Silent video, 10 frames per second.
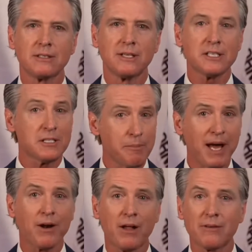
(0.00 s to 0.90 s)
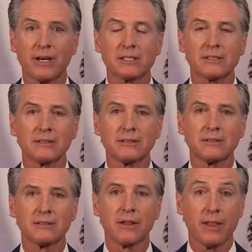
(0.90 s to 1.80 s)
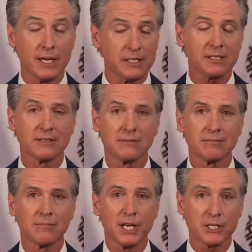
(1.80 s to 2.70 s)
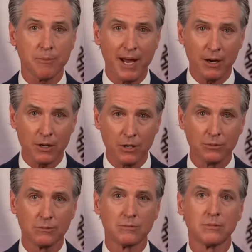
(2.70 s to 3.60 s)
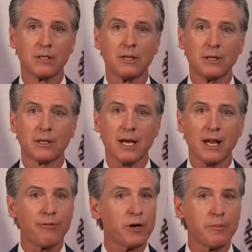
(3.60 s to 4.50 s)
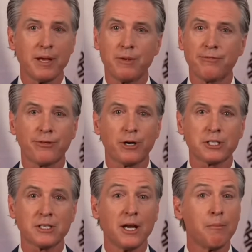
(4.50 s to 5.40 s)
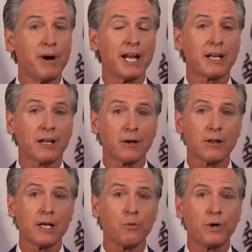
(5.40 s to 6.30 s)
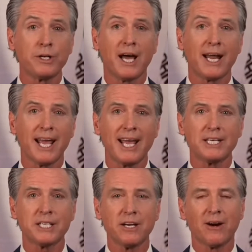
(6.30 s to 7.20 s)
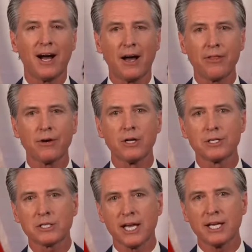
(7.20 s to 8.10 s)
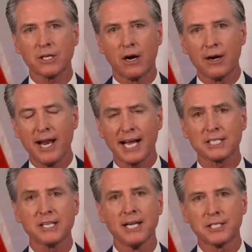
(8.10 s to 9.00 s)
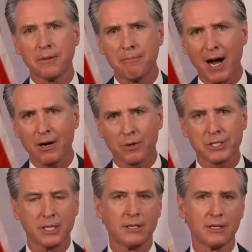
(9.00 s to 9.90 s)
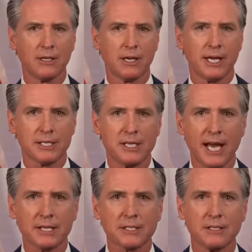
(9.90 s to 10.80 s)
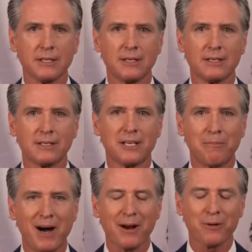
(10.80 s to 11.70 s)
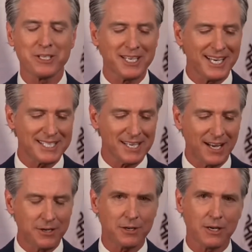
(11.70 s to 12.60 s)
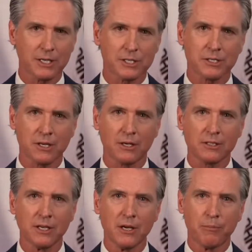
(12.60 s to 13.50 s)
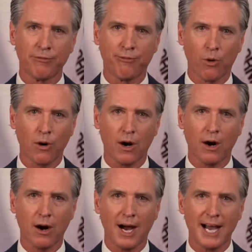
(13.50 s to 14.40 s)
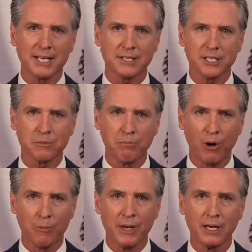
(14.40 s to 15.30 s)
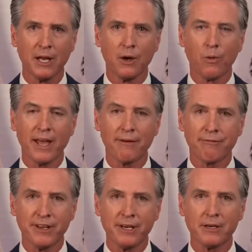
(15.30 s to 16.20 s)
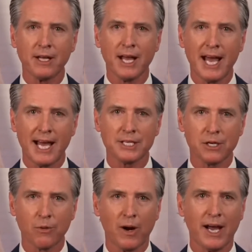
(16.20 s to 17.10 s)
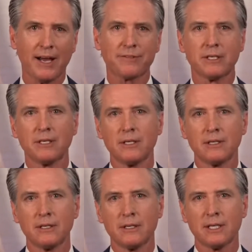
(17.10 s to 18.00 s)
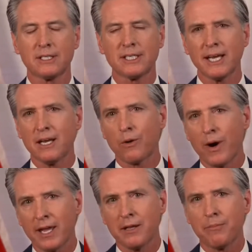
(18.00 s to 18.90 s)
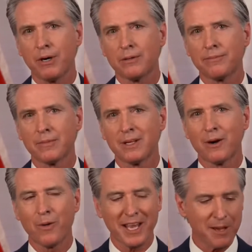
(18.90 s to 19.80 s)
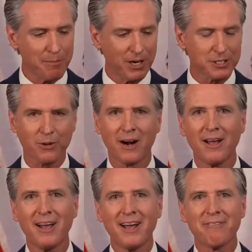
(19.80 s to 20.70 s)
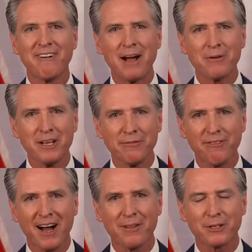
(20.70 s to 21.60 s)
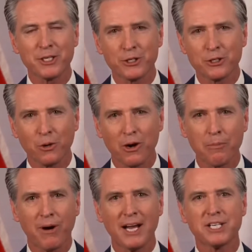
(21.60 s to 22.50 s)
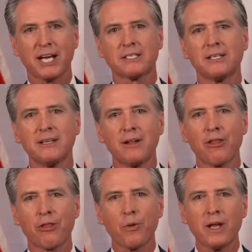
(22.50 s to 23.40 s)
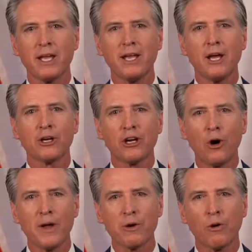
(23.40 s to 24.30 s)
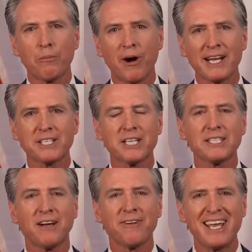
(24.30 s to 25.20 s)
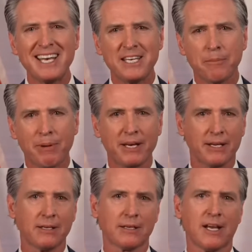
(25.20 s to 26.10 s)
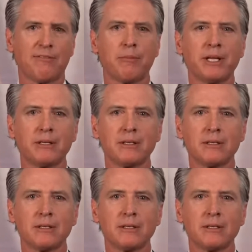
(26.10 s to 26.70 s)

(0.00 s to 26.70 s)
This is about all of us. This is about you. California may be first, but it clearly will not end here. Other states are next. Democracy is next. Democracy is under assault before our eyes. This moment we have feared has arrived. He's taking a wrecking ball to our founding fathers' historic project. 3 co-equal branches of independent government.